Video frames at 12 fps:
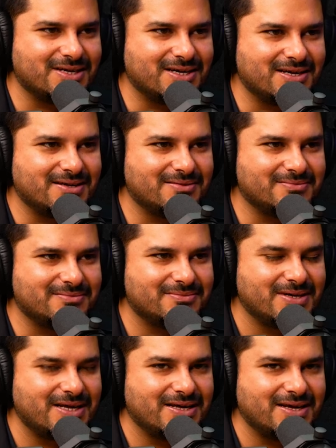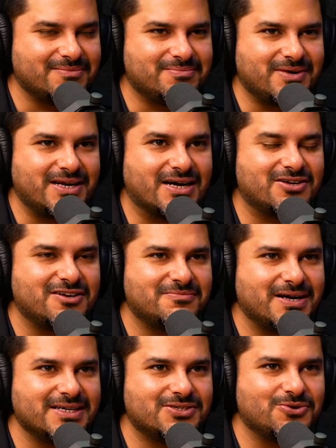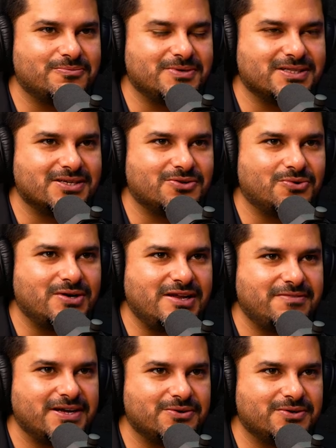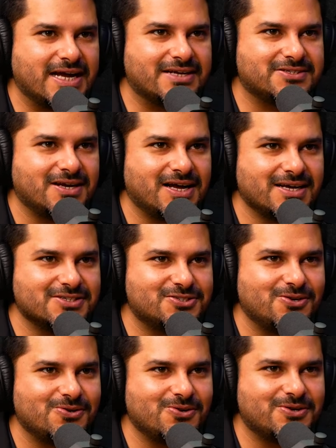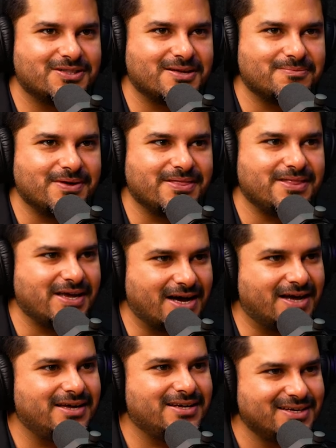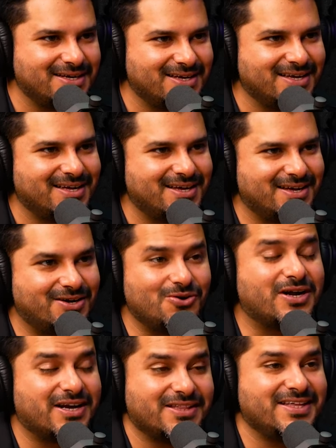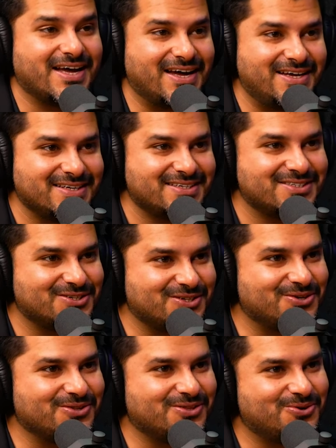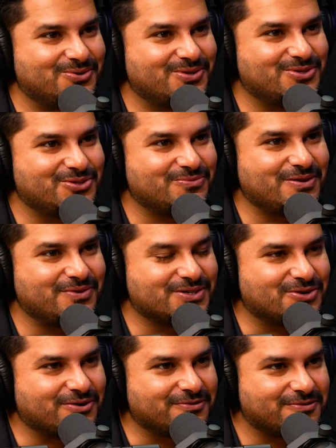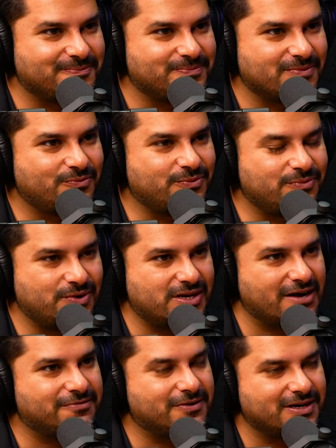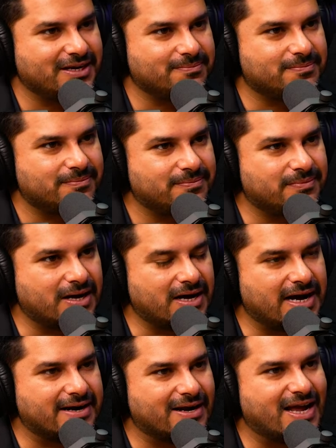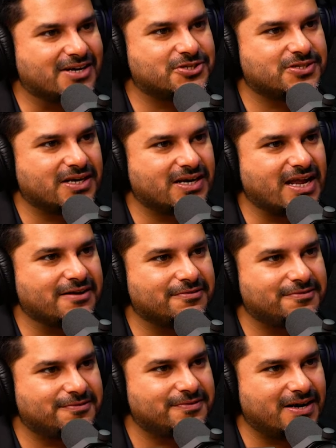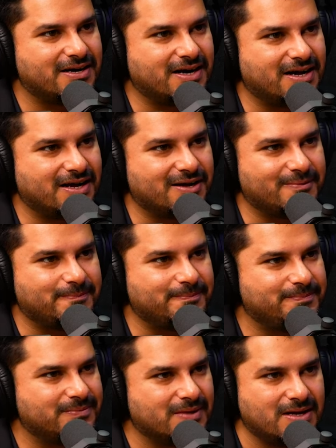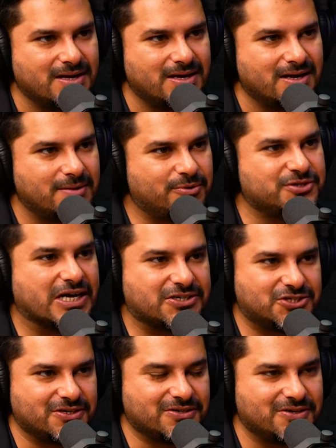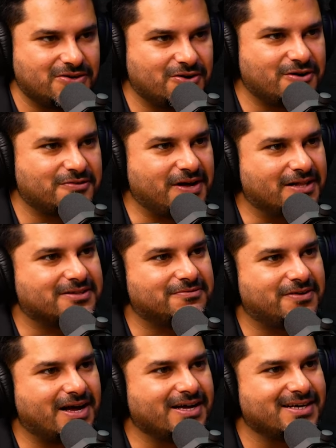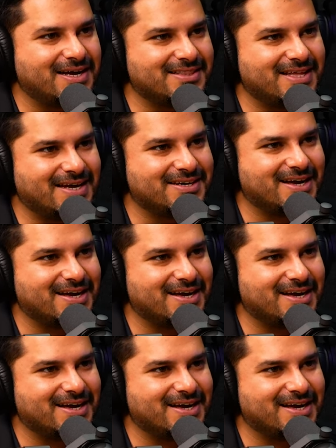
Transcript: um, uh, an uncle of mine told me that the only way to catch a lion is to look them in the eye, uh, look it in the eye. So you know, the whole, so we were sort of we definitely had a larger than life um, projection of Healthify at that